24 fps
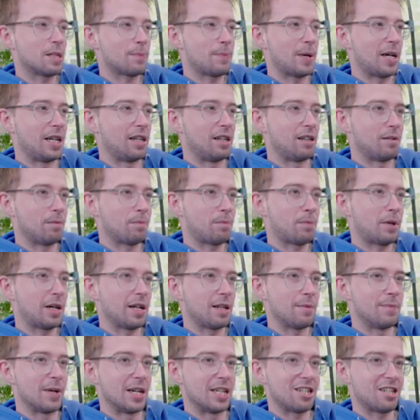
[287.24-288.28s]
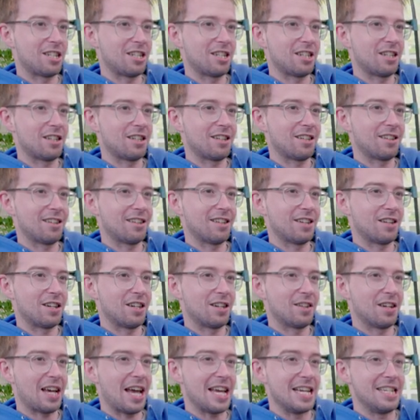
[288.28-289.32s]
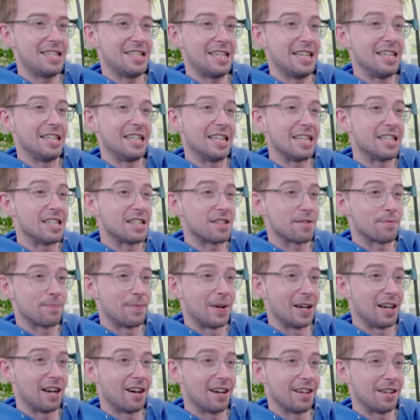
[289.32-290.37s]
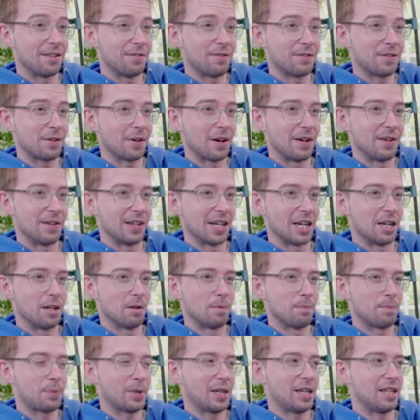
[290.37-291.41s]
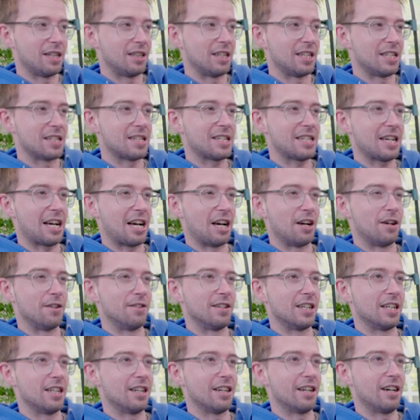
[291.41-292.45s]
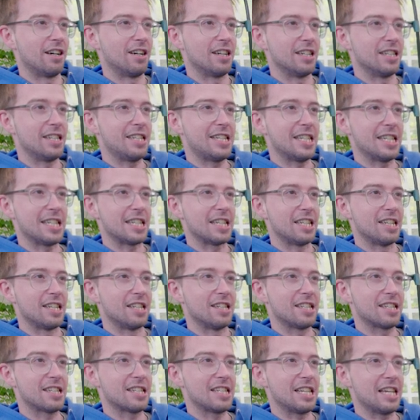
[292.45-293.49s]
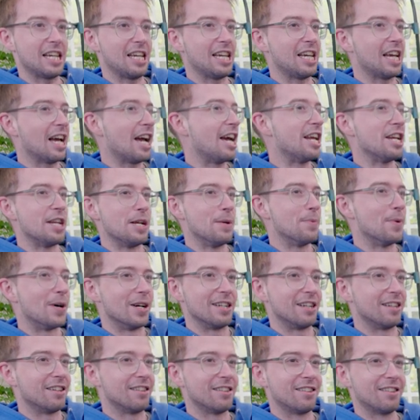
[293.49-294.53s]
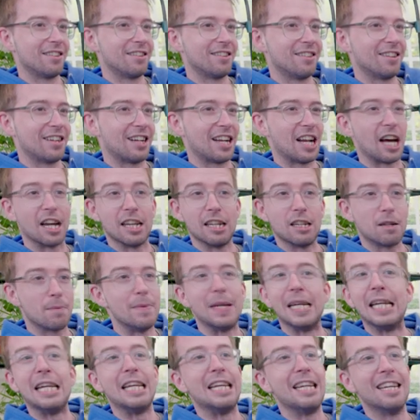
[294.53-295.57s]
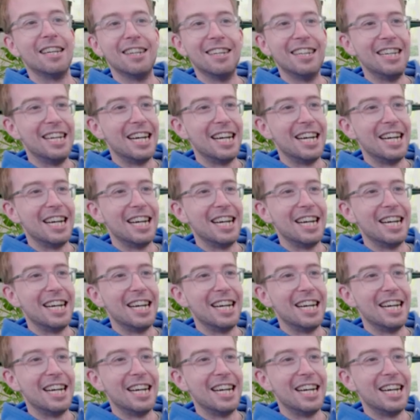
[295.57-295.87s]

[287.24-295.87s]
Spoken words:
spent pretty much 18 years of my life growing up in this town and I didn't see anyone like me.